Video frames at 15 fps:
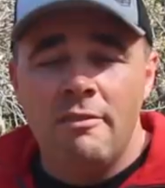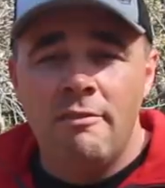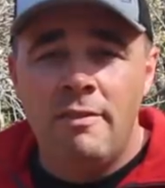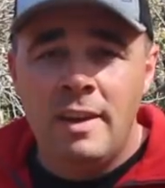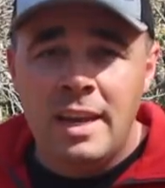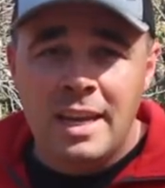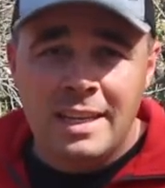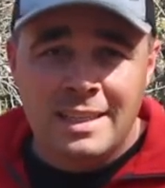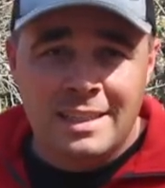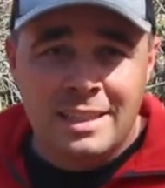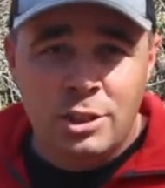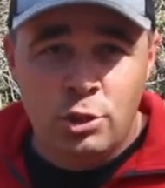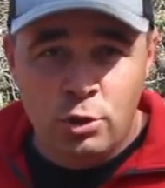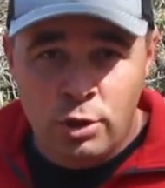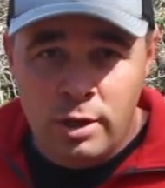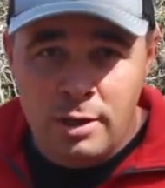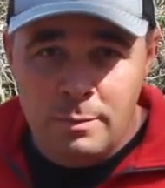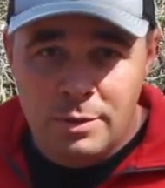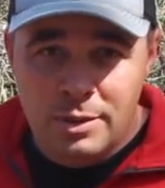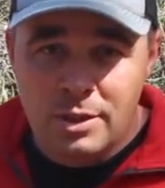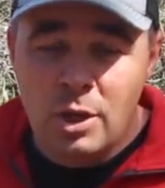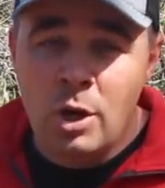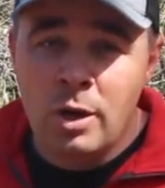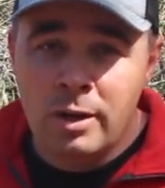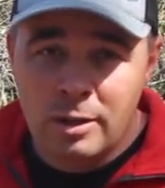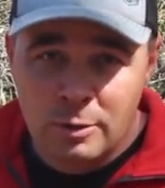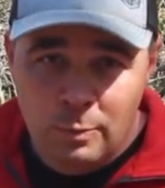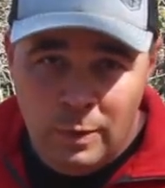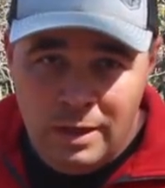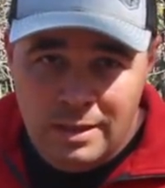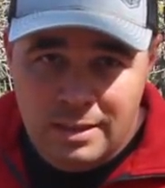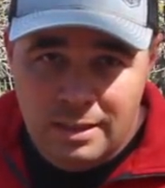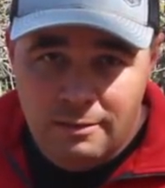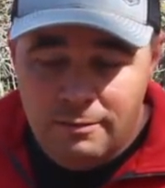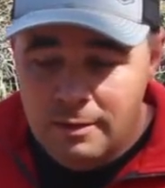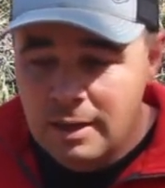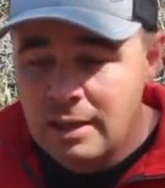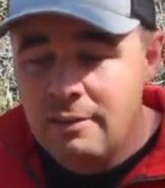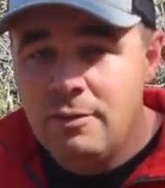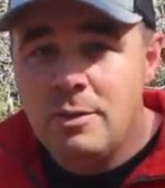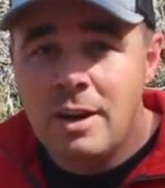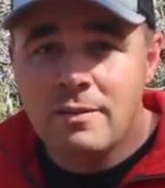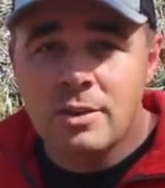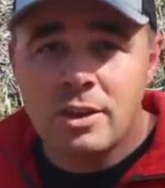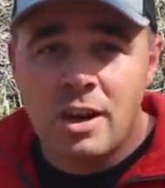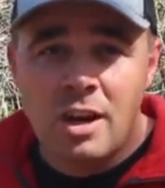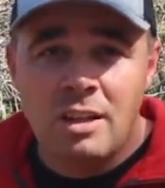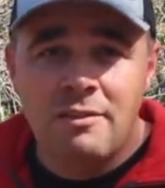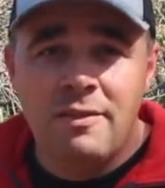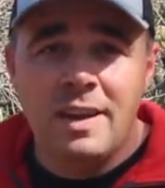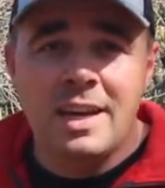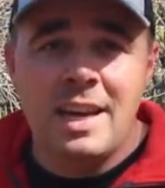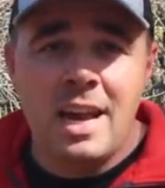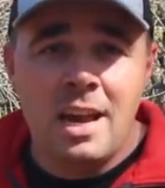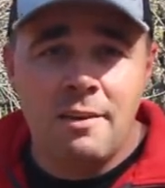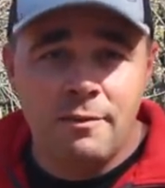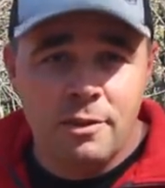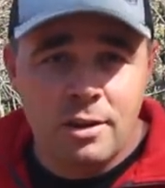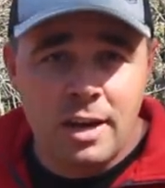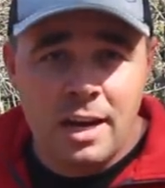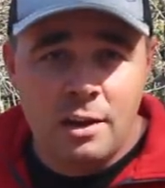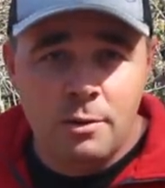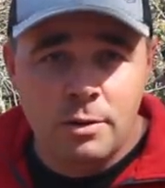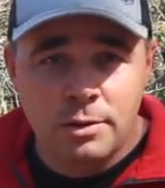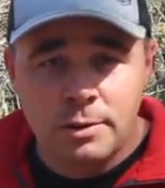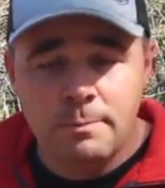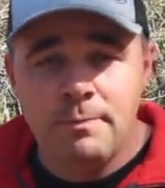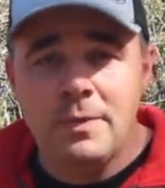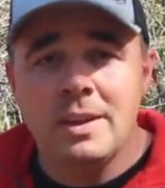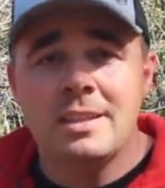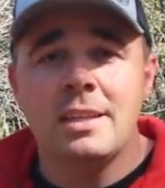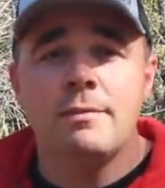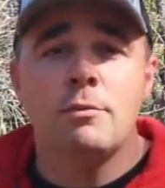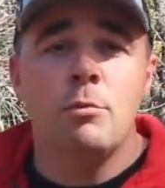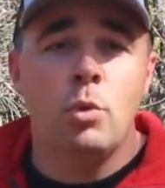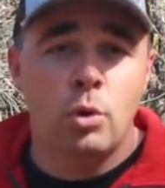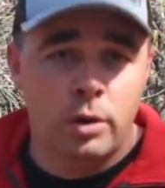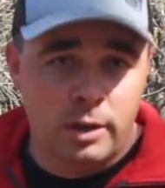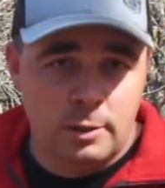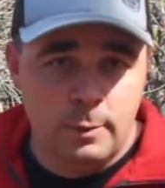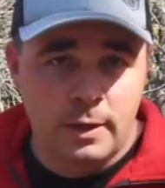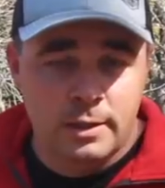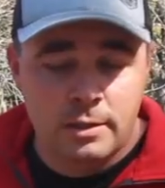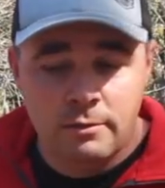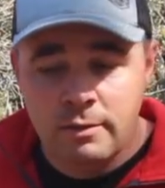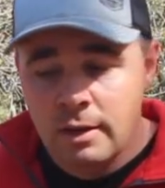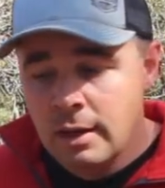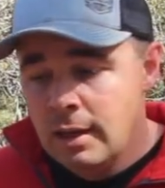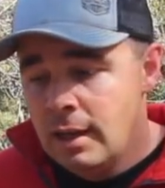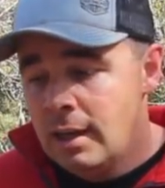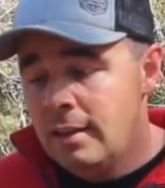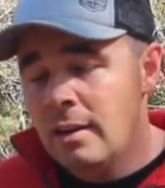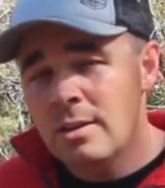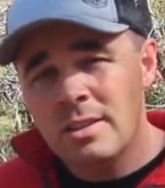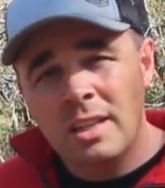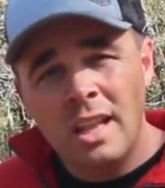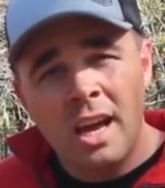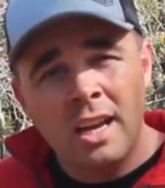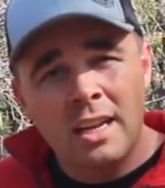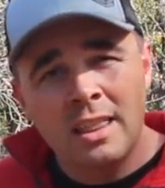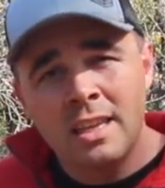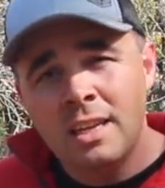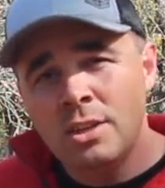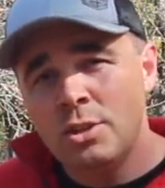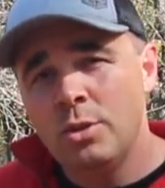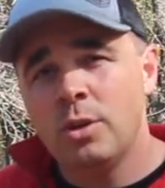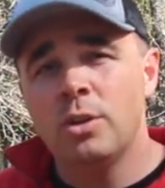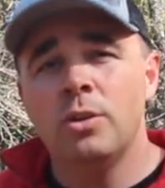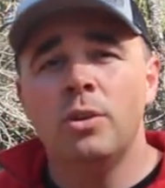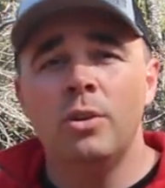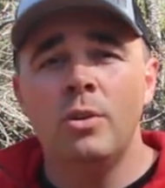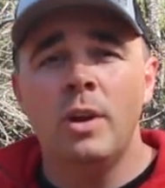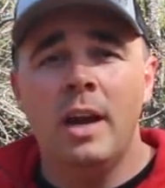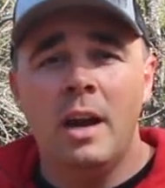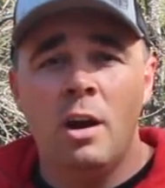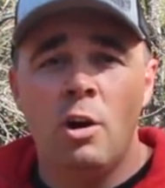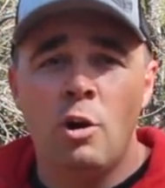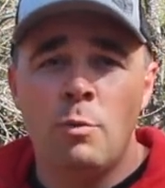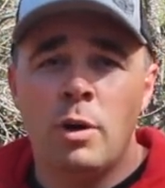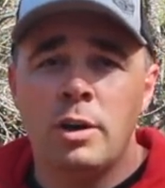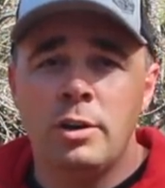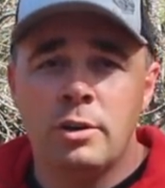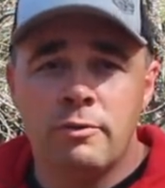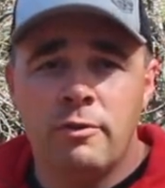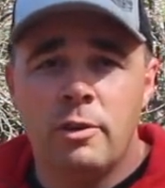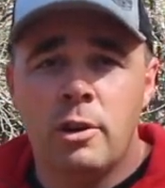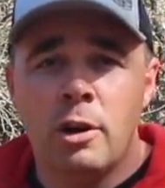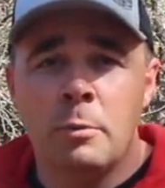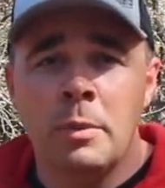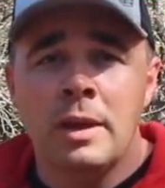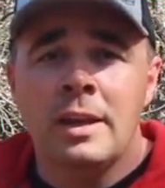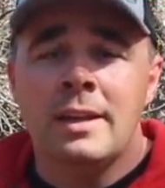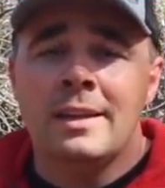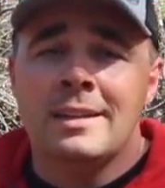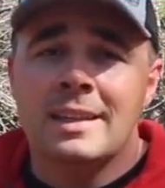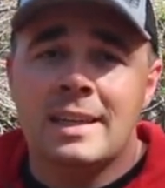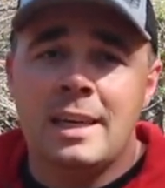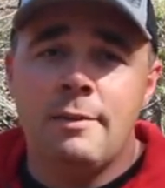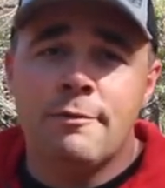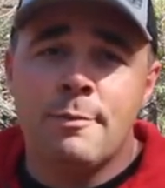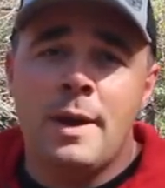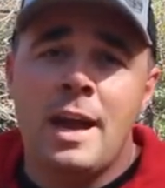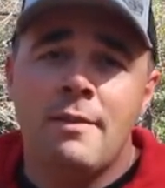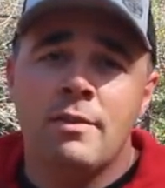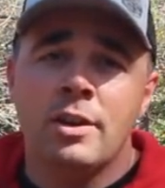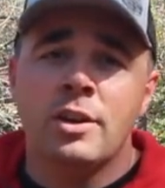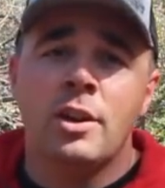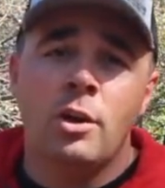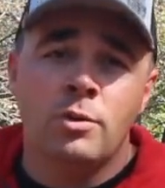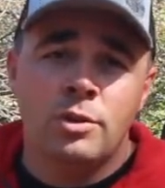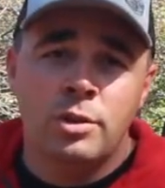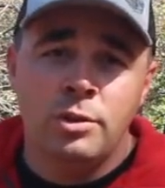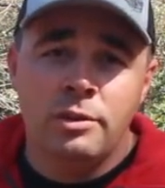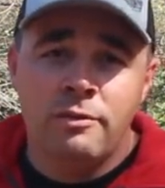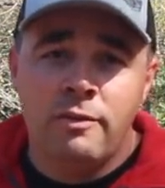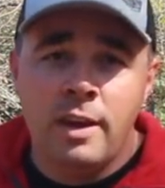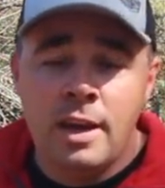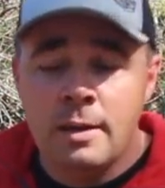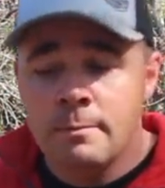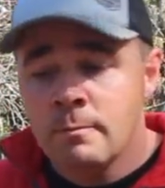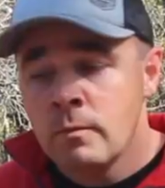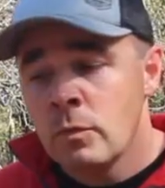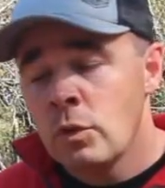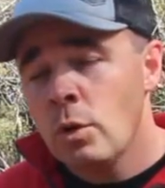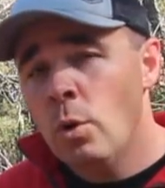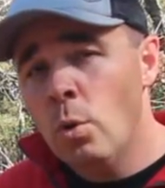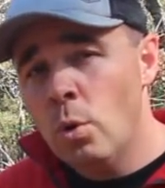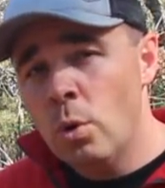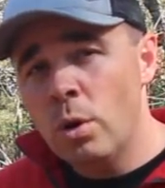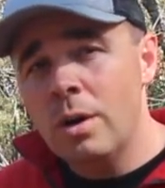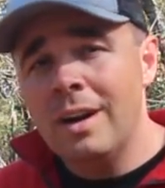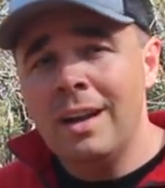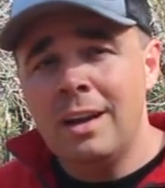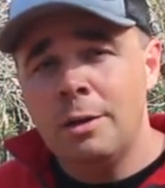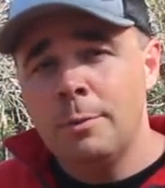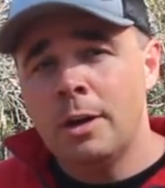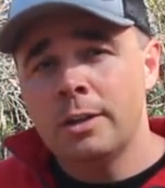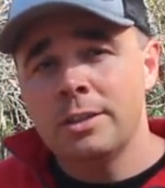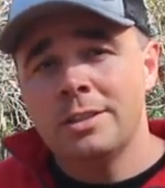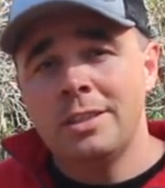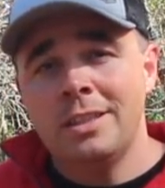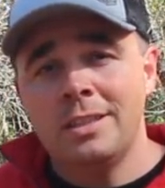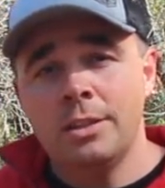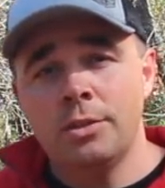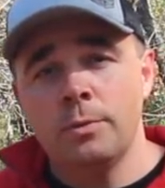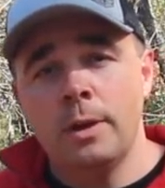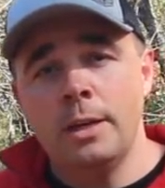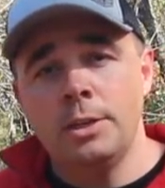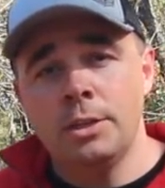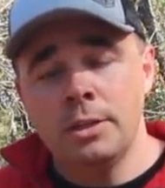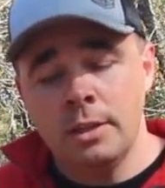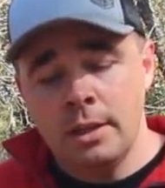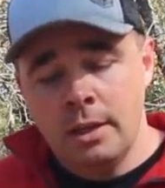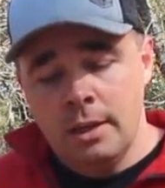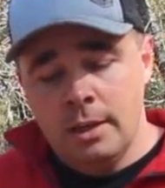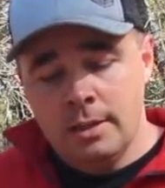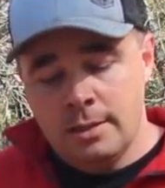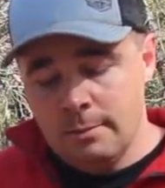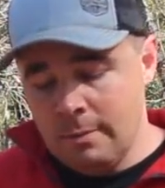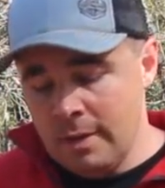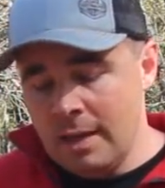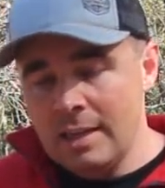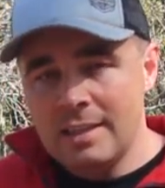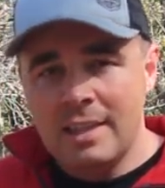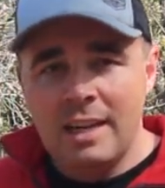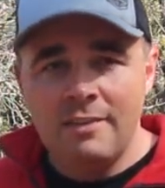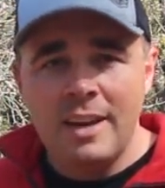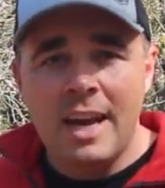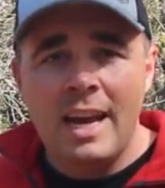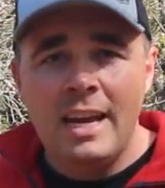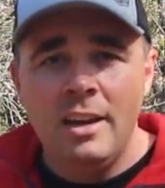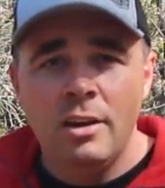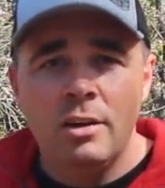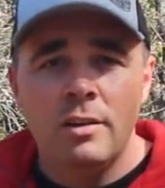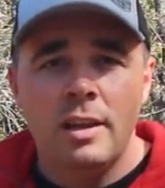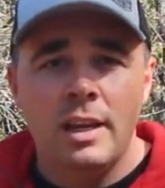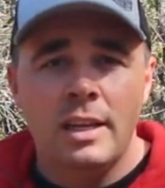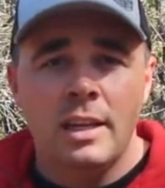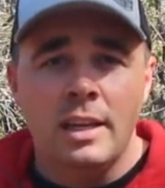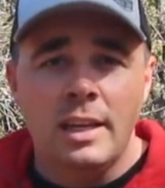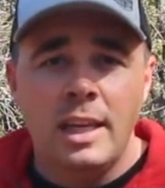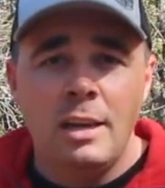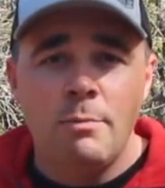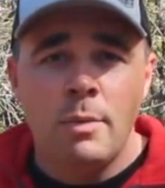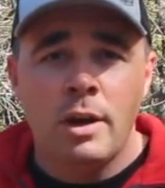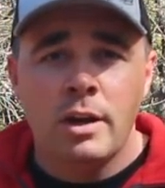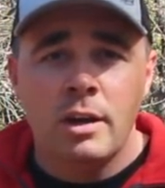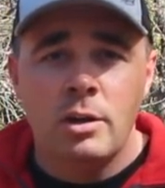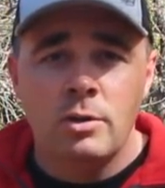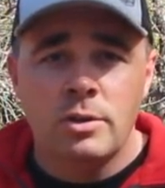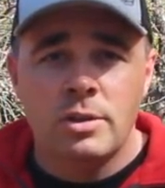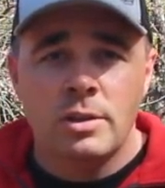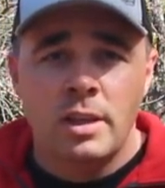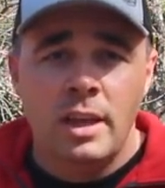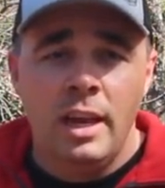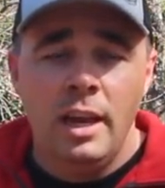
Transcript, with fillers: vet trips are expensive. And if you have to call a vet after hours, it's even more expensive. And there's a lot of things you can do at home on your farm to keep from having to go to the vet, or in an emergency situation. Some things that I've got here that can keep my goats